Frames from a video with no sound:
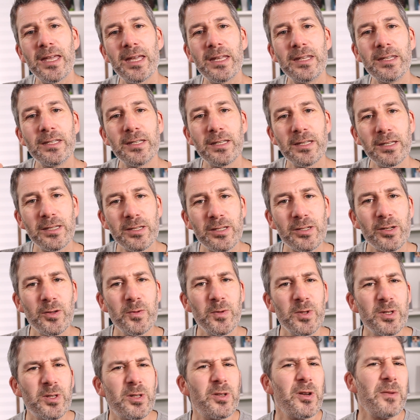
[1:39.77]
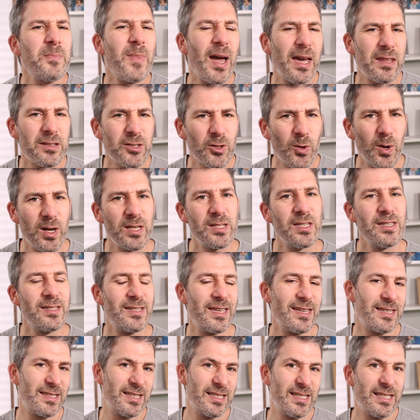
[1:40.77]
And so doing maths
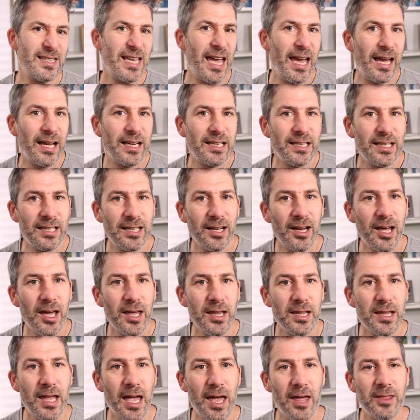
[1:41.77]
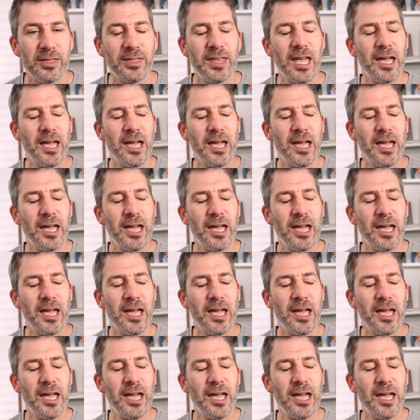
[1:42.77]
questions is exactly like that.